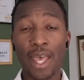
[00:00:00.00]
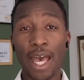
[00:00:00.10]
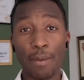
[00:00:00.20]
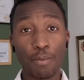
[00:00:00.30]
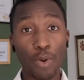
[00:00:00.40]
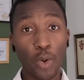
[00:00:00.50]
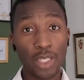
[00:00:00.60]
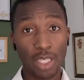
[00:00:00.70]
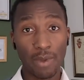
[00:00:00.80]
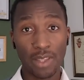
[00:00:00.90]
and point
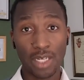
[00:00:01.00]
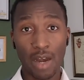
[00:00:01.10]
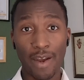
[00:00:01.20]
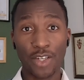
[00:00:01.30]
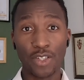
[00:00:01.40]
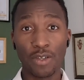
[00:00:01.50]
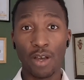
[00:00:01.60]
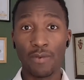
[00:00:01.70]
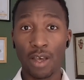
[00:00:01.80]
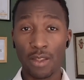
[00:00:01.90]
them in the direction
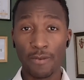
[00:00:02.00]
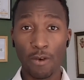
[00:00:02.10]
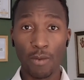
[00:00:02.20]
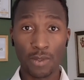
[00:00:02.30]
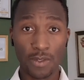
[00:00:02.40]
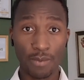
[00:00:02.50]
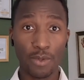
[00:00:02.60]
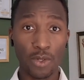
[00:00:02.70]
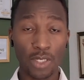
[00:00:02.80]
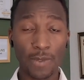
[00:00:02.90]
of other forms of
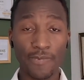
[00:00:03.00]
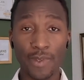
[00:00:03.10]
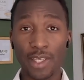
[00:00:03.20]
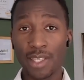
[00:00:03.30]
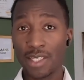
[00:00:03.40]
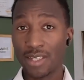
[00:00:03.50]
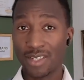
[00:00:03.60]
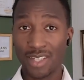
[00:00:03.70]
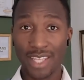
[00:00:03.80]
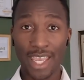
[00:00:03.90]
support,
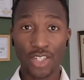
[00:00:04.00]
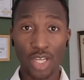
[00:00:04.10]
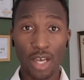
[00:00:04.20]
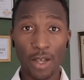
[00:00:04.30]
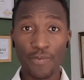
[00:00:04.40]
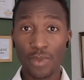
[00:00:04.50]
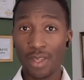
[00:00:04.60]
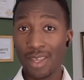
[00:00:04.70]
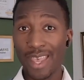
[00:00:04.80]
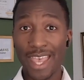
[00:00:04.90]
such as HR,
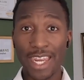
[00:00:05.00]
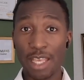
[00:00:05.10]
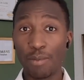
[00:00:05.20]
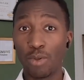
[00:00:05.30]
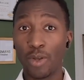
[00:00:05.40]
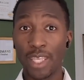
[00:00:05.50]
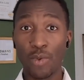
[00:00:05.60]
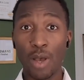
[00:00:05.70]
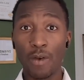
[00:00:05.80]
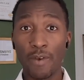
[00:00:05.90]
any employee
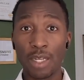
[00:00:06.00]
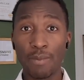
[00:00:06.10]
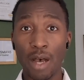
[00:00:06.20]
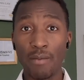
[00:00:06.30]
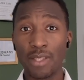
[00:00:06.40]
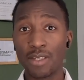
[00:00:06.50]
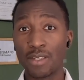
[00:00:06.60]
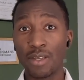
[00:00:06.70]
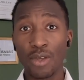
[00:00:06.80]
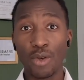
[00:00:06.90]
welfare
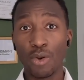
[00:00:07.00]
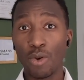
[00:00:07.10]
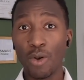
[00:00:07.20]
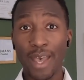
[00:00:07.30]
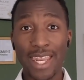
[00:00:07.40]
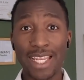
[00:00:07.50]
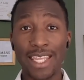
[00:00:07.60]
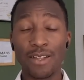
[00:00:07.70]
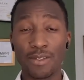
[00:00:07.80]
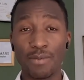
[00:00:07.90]
departments, or any
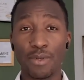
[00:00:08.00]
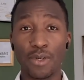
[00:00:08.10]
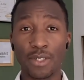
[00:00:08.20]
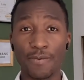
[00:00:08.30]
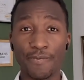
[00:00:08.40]
legal support.